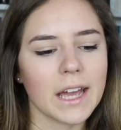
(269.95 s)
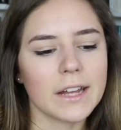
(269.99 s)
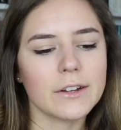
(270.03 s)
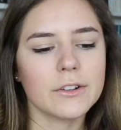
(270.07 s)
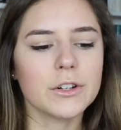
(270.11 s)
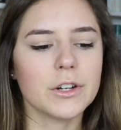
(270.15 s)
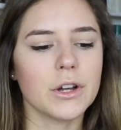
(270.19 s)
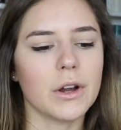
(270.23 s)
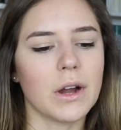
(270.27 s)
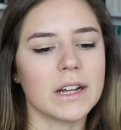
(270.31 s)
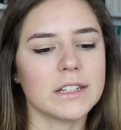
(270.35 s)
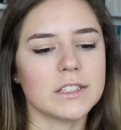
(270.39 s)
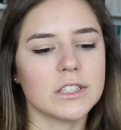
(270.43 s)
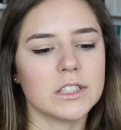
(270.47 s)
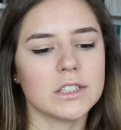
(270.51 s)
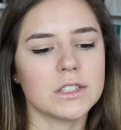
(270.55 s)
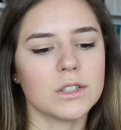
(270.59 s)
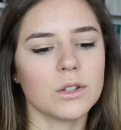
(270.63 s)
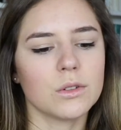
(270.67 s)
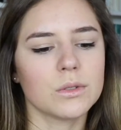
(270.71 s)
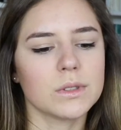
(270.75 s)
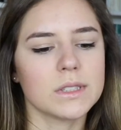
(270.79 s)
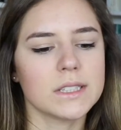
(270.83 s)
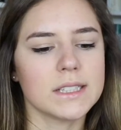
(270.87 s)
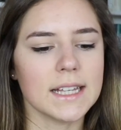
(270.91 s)
I don't know. I just
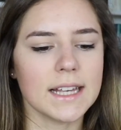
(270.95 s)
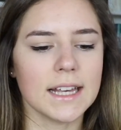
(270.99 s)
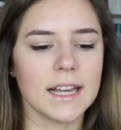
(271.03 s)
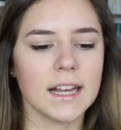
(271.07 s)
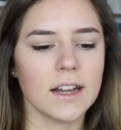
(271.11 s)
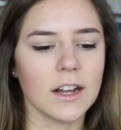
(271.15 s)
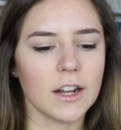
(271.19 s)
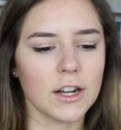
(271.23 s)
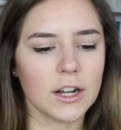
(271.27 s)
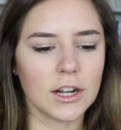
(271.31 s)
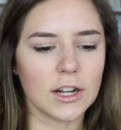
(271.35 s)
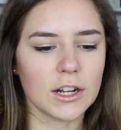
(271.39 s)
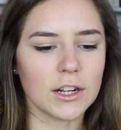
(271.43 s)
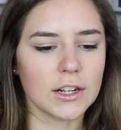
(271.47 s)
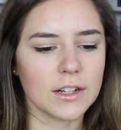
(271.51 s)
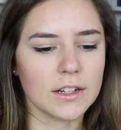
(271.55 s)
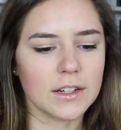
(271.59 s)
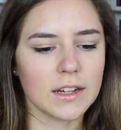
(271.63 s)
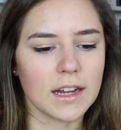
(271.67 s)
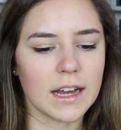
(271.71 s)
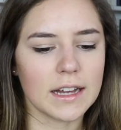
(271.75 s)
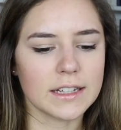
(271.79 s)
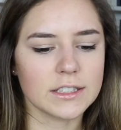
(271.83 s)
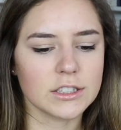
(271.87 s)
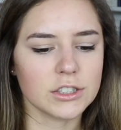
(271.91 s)
don't see
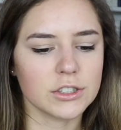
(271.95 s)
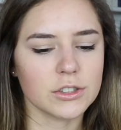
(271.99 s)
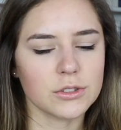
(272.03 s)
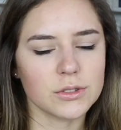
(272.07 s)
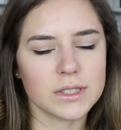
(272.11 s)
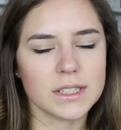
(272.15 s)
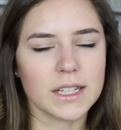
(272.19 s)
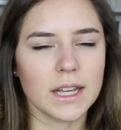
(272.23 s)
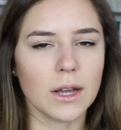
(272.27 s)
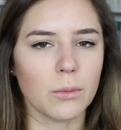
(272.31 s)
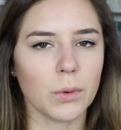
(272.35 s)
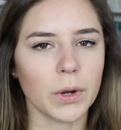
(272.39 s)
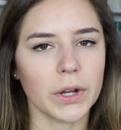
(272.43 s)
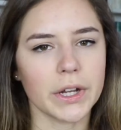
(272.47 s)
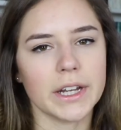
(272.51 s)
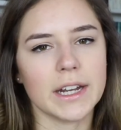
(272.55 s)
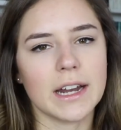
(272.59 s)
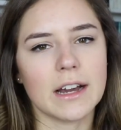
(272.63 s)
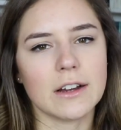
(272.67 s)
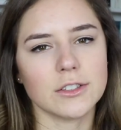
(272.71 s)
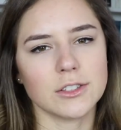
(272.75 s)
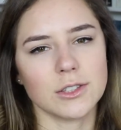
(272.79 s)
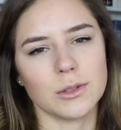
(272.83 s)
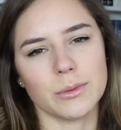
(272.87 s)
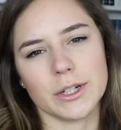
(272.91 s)
her. I just don't see it working
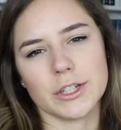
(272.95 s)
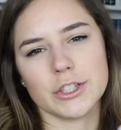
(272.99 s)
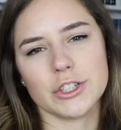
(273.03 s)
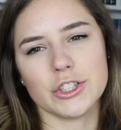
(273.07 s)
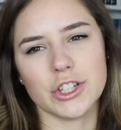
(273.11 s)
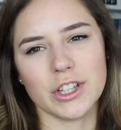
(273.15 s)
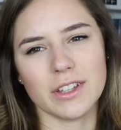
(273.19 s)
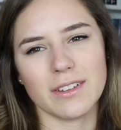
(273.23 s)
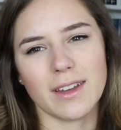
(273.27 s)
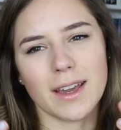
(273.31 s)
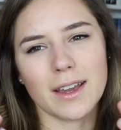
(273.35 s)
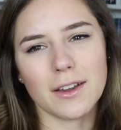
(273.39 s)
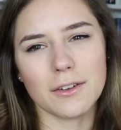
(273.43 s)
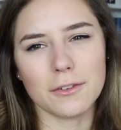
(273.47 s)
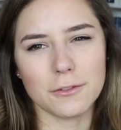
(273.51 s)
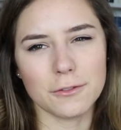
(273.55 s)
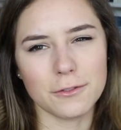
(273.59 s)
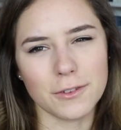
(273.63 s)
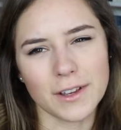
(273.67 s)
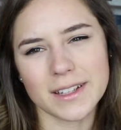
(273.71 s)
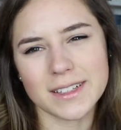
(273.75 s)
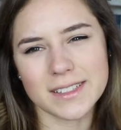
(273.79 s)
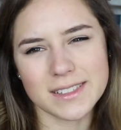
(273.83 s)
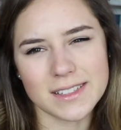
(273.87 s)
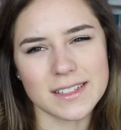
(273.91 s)
out to where she like
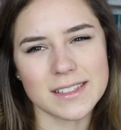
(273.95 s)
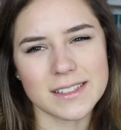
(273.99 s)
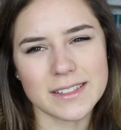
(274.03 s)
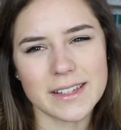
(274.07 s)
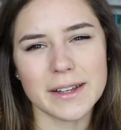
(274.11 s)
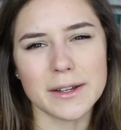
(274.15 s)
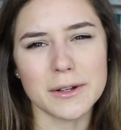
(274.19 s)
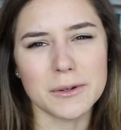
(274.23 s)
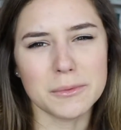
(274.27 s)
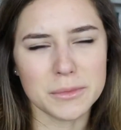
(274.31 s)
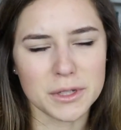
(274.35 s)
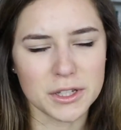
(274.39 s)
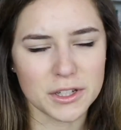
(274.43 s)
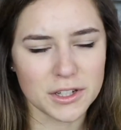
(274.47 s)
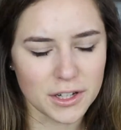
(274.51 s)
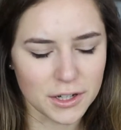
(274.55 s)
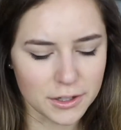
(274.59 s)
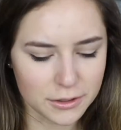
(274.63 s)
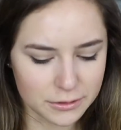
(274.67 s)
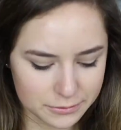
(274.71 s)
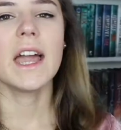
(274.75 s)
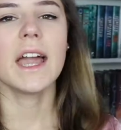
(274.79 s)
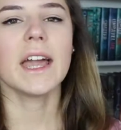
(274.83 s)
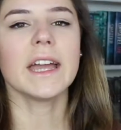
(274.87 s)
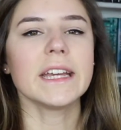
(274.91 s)
fixes him, you
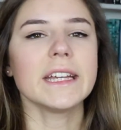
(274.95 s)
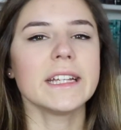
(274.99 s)
know?